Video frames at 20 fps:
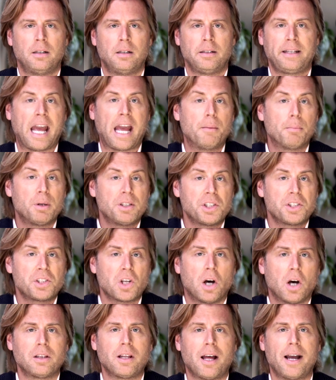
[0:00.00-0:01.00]
Cambridge's
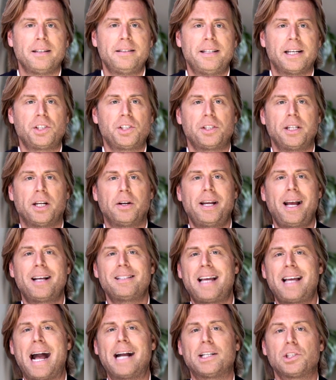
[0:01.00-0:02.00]
online dictionary
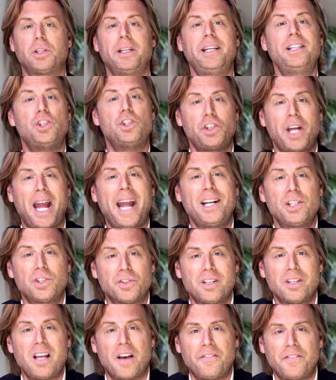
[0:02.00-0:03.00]
has actually
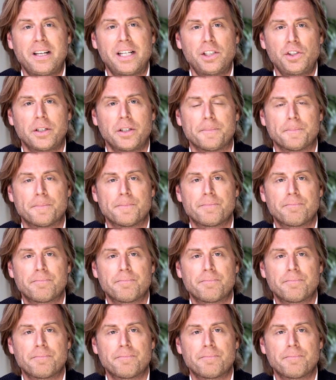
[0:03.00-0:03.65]
changed the definition.